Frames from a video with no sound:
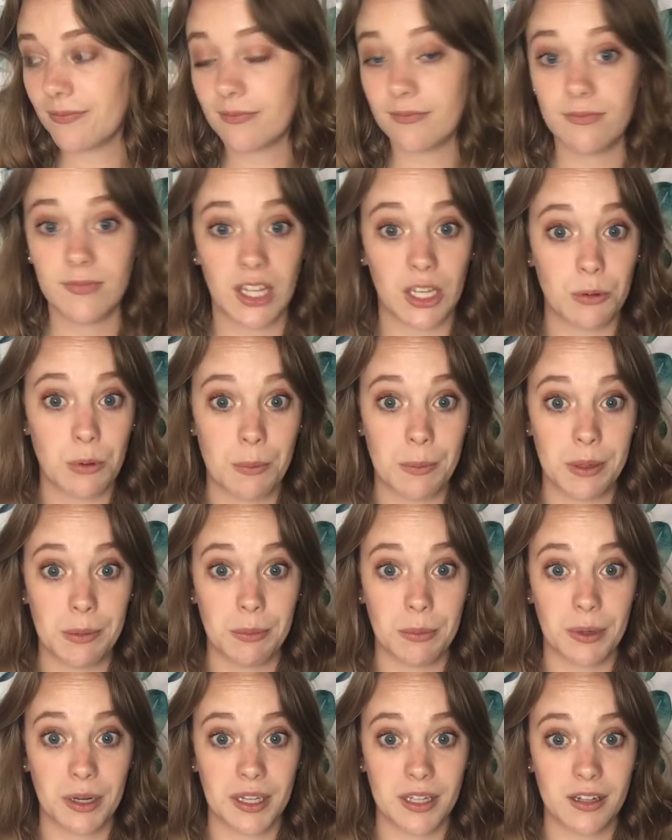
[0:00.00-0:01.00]
that you want me to be
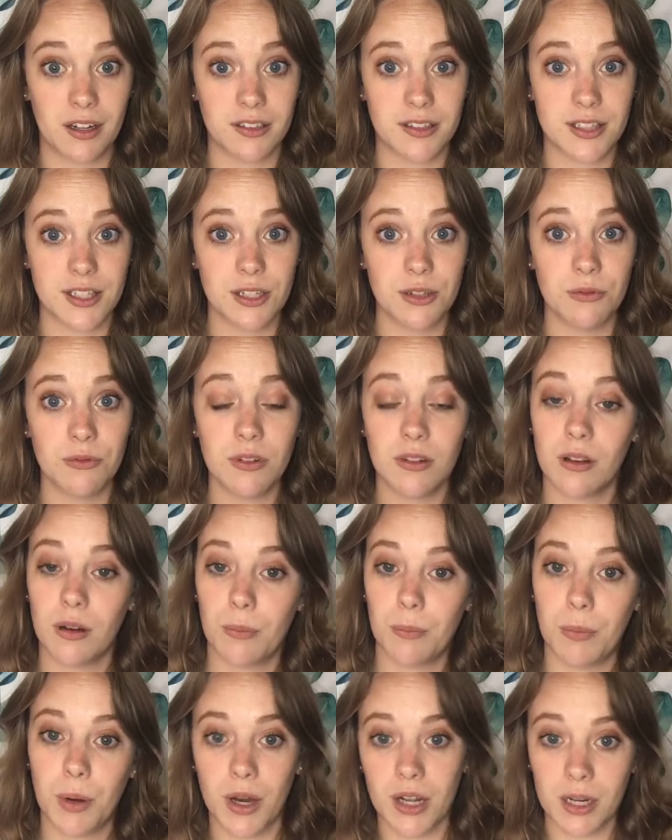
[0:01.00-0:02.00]
working on soon,
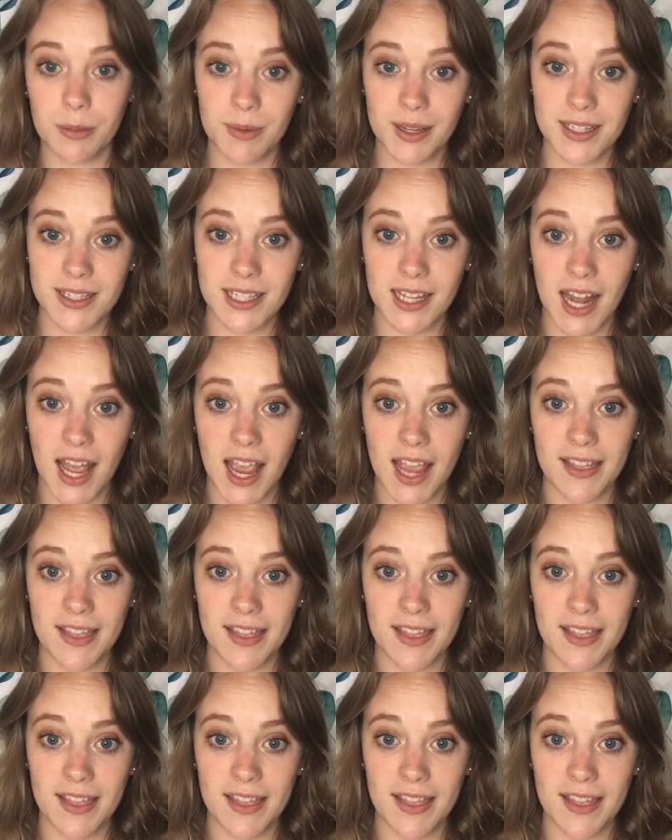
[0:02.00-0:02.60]
put them in today.